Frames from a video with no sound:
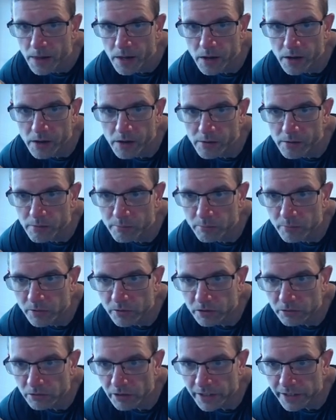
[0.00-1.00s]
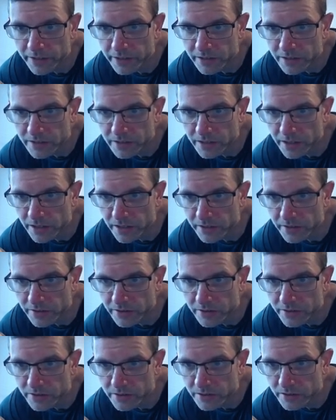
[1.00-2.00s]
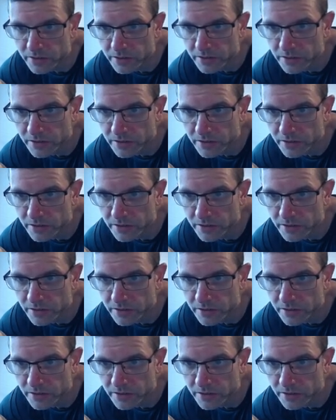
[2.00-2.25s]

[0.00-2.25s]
Um, gradient settings.